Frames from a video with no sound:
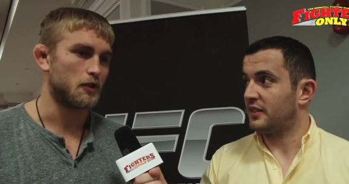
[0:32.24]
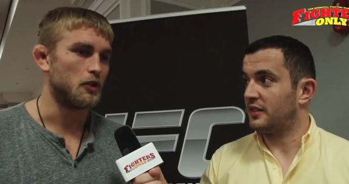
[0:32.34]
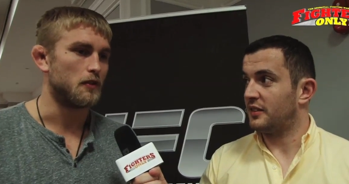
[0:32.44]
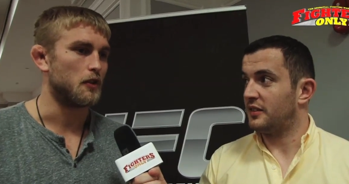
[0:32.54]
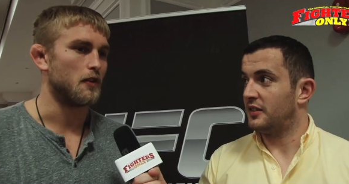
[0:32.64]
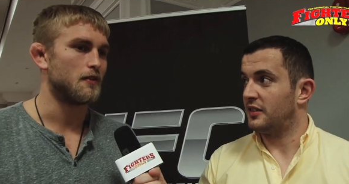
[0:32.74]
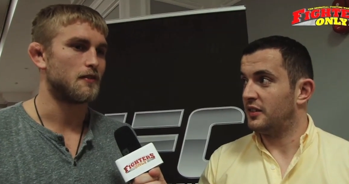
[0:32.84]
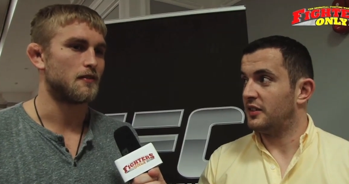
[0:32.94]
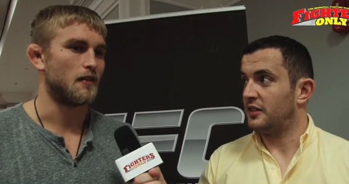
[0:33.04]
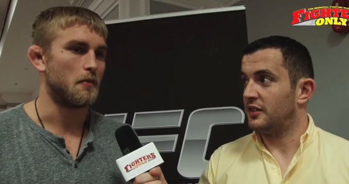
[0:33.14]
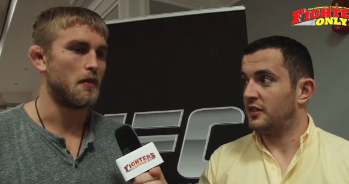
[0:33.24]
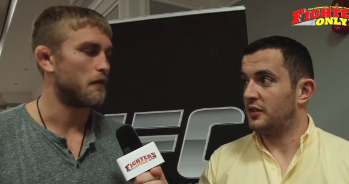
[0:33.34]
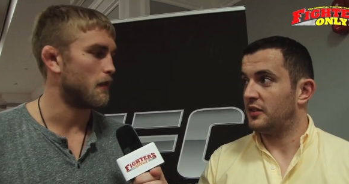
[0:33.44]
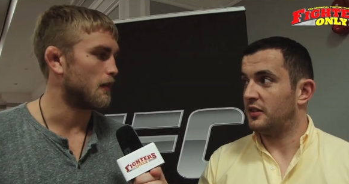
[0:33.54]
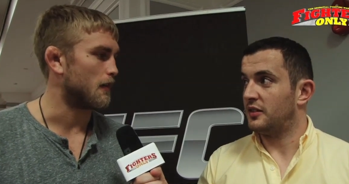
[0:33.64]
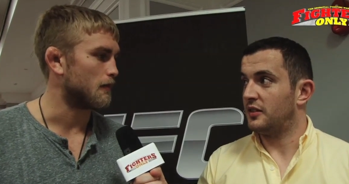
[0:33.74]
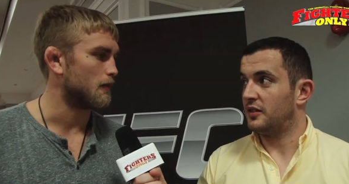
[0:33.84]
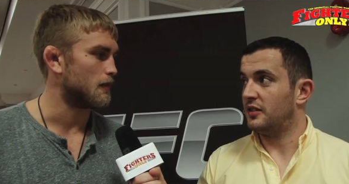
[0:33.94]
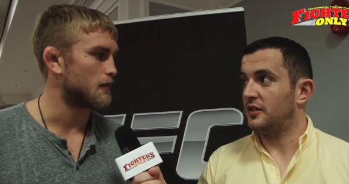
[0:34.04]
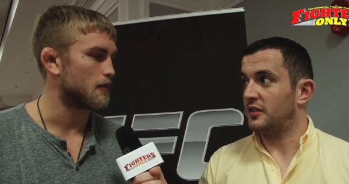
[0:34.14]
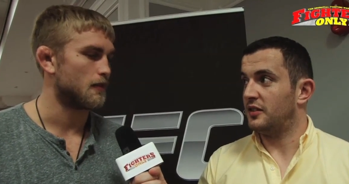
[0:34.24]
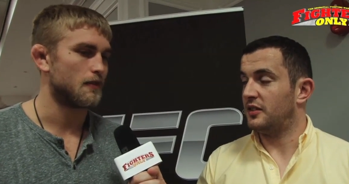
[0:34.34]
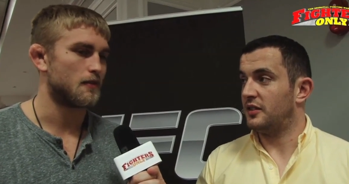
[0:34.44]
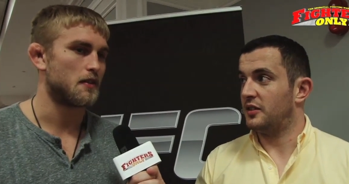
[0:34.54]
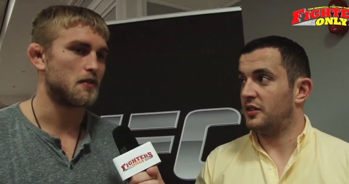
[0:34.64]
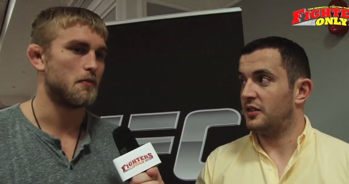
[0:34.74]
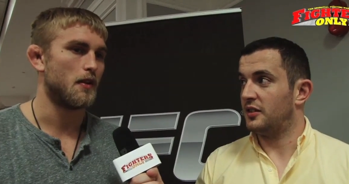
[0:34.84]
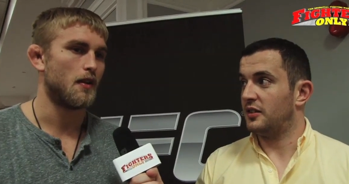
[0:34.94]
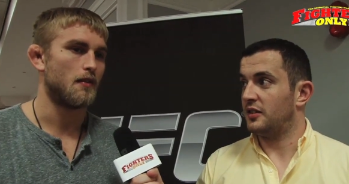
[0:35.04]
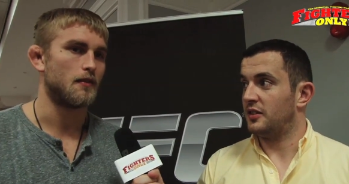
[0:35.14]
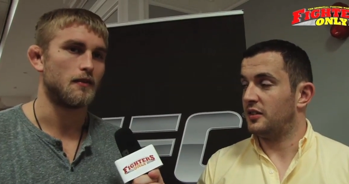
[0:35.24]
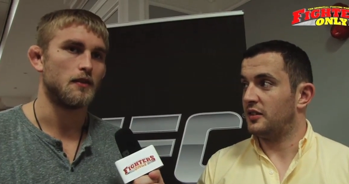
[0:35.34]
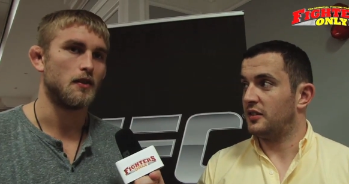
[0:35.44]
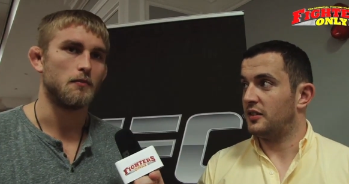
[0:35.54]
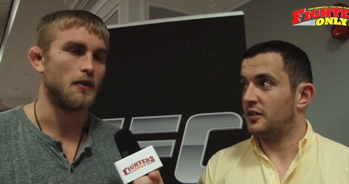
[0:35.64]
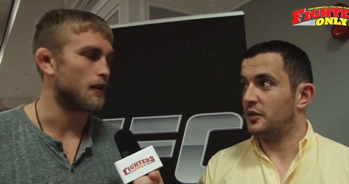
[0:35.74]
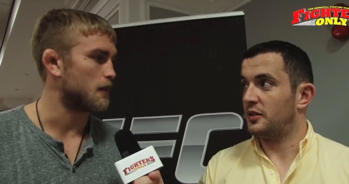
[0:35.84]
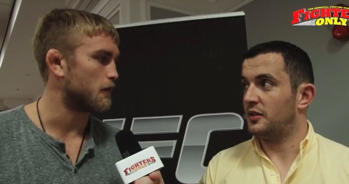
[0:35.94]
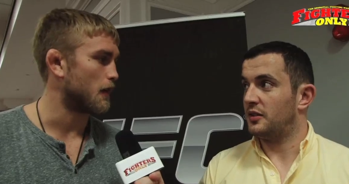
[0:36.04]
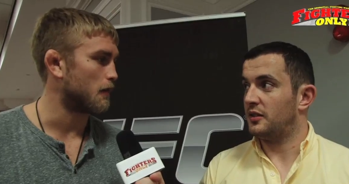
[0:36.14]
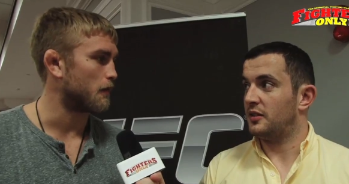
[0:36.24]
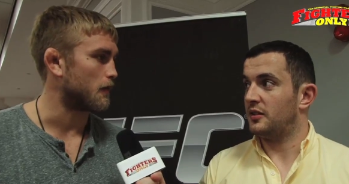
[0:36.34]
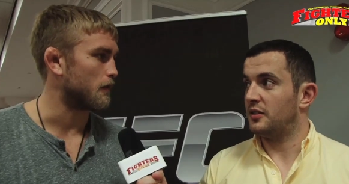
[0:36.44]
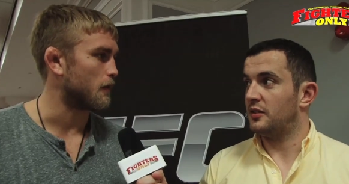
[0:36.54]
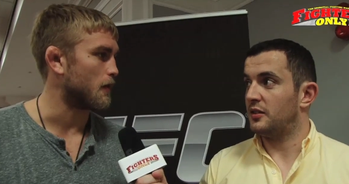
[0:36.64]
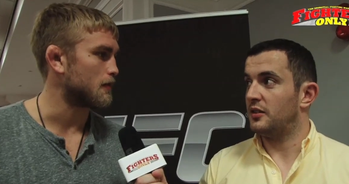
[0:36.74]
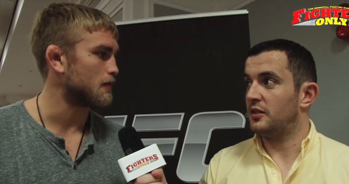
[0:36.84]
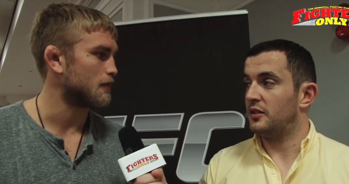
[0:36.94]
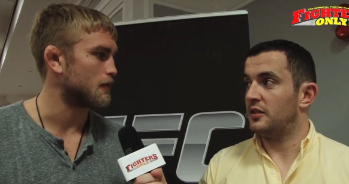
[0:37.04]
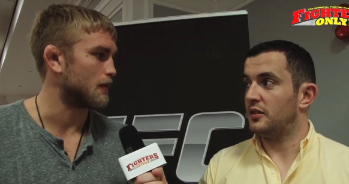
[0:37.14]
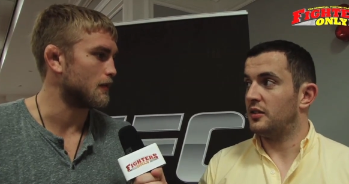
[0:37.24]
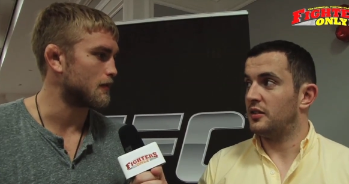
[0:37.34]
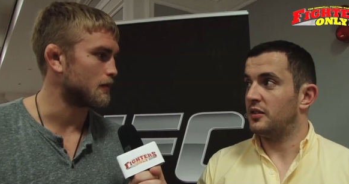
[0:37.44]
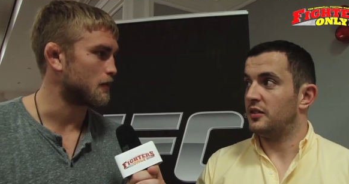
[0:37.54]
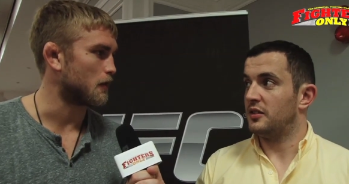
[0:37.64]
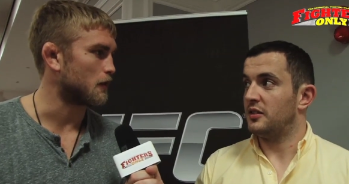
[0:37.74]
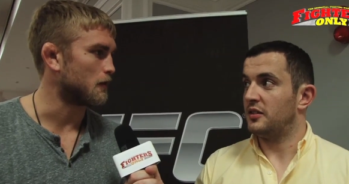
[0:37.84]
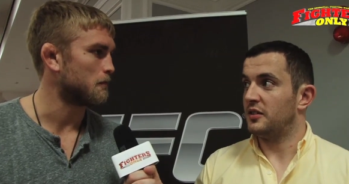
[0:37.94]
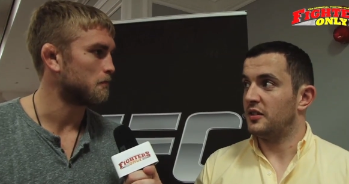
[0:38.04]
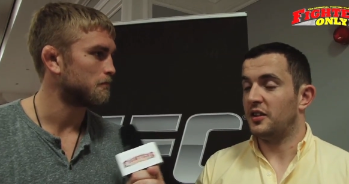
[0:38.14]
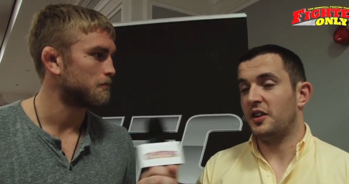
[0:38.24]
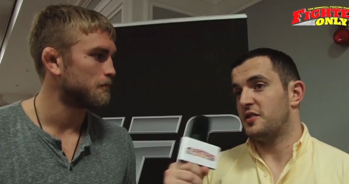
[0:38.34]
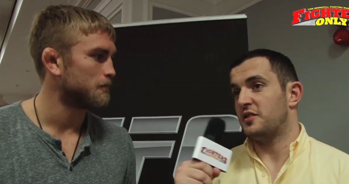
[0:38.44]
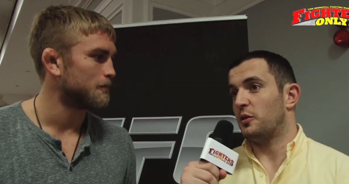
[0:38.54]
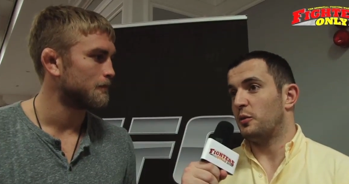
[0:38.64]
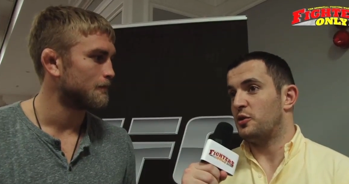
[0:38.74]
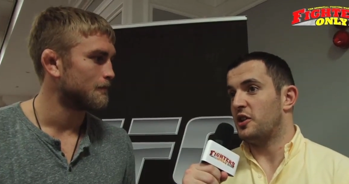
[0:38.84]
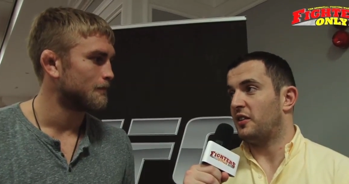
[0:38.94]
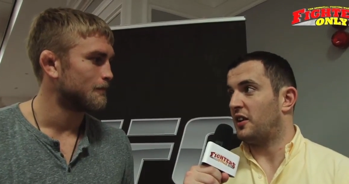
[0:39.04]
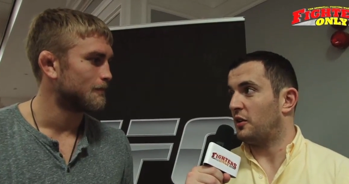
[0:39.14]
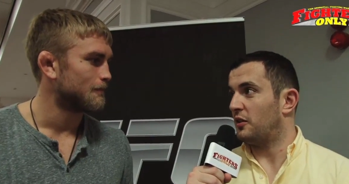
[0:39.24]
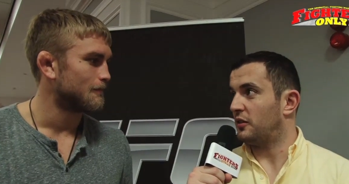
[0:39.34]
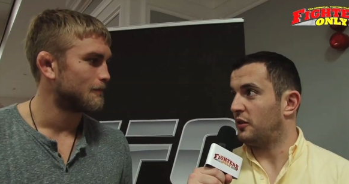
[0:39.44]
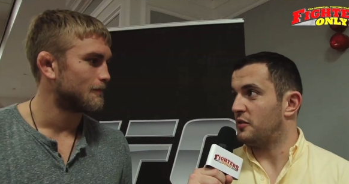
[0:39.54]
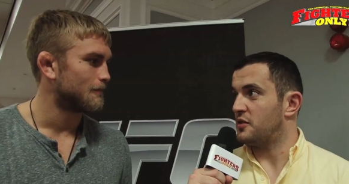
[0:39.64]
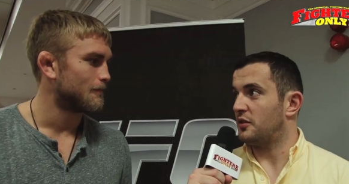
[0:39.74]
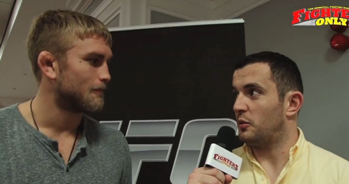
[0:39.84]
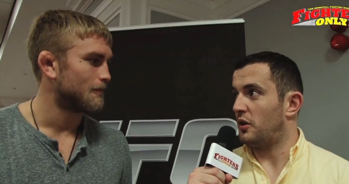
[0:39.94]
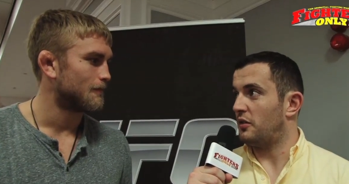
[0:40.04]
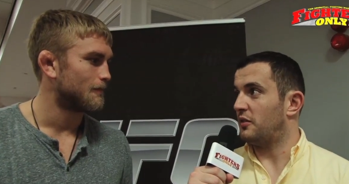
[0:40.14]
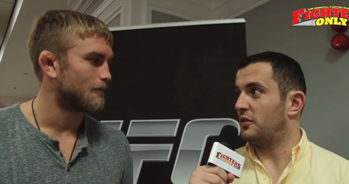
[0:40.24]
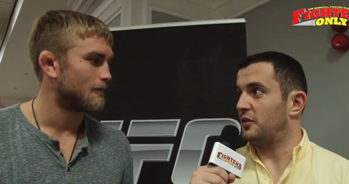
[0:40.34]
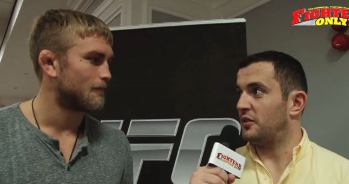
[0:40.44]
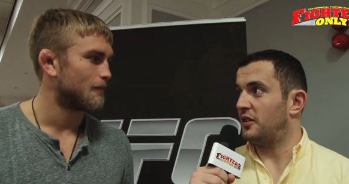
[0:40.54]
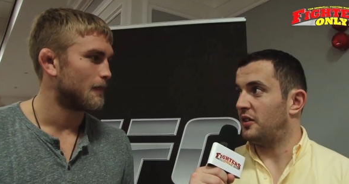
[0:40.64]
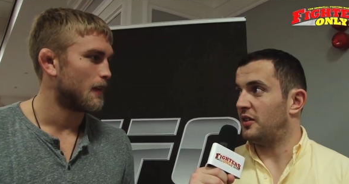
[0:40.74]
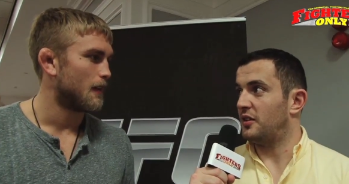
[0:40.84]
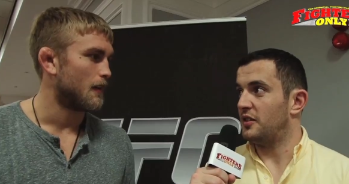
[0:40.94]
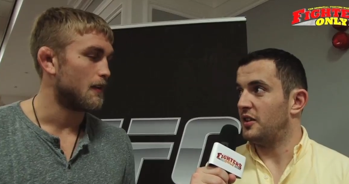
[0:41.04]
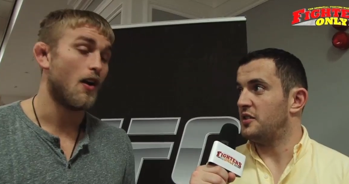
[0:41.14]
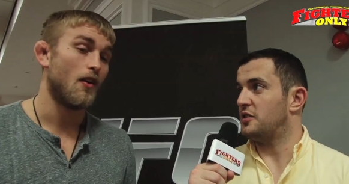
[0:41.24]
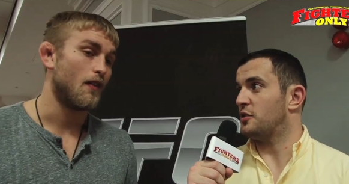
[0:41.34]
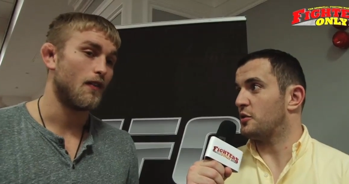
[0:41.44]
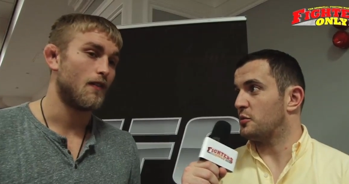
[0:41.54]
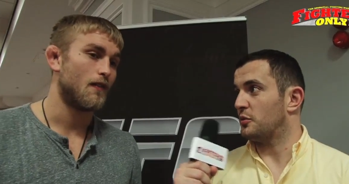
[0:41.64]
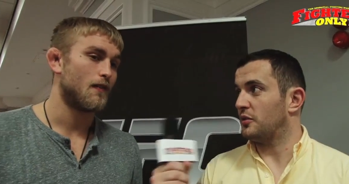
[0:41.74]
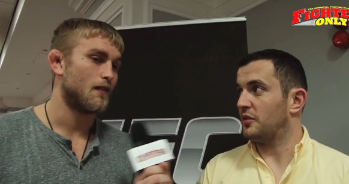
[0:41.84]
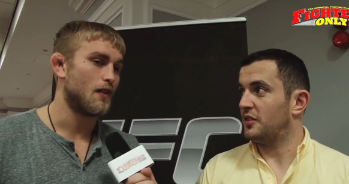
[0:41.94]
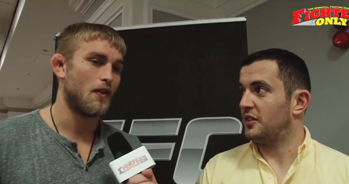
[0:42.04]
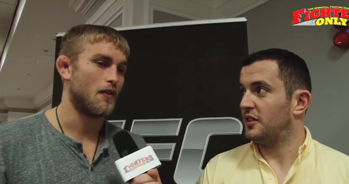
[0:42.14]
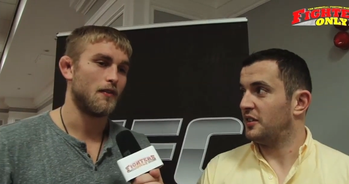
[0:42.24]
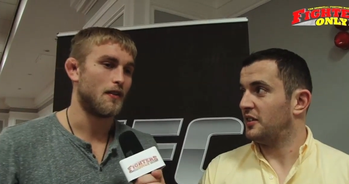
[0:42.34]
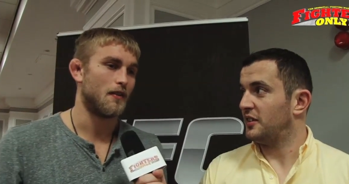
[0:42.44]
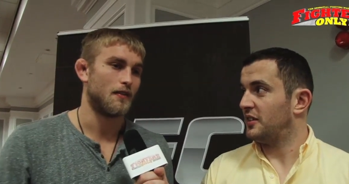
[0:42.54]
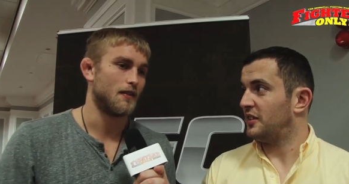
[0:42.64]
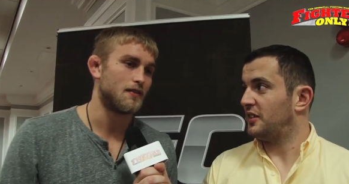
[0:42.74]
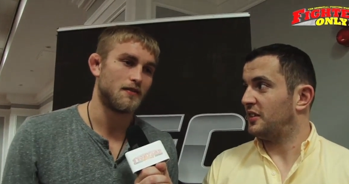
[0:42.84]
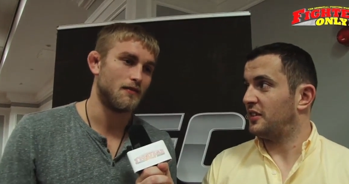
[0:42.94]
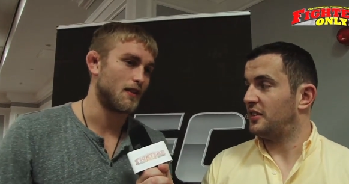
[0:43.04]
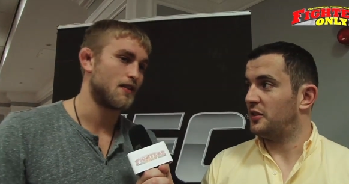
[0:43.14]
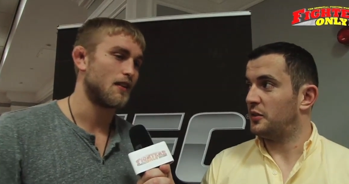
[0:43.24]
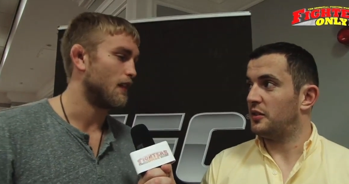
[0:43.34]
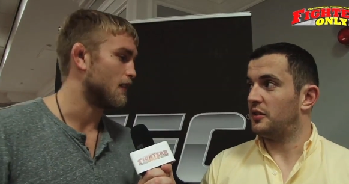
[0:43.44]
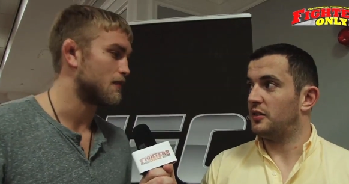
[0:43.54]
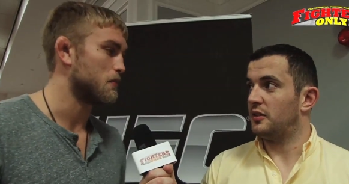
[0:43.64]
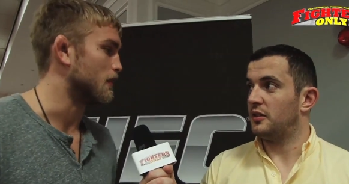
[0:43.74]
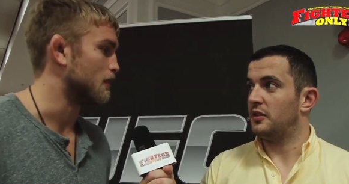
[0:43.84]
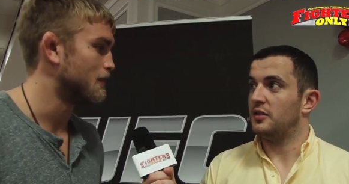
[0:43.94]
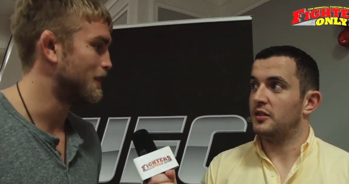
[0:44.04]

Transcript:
Speaker 1: good. You know, it's I'm having fun here. It's uh, it's nice to be here and you know be a guest fighter for, for once. So it's it's all good.
Speaker 2: And I guess there's no jet lag or difference in the weather and uh, easy no, adjustment.
Speaker 1: No, no, not at all. It's exactly as Sweden.